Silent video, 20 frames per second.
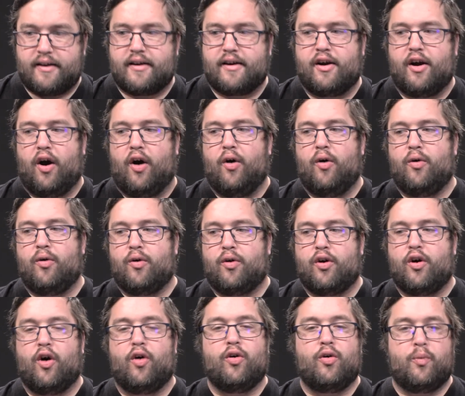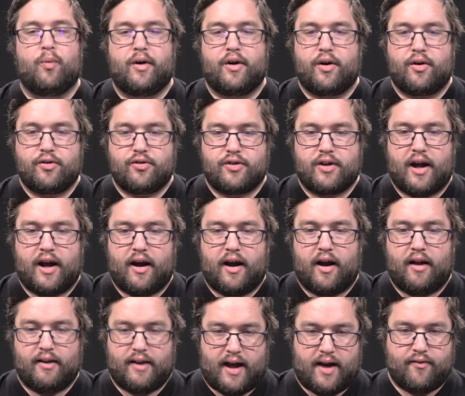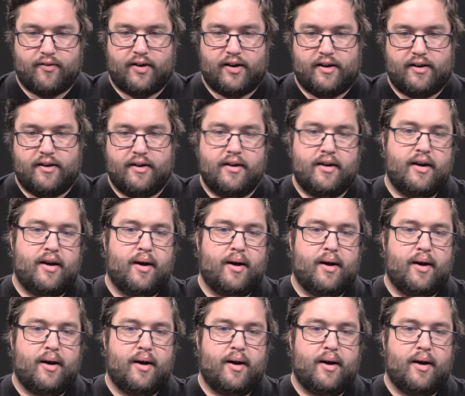go to Windows 10, 11,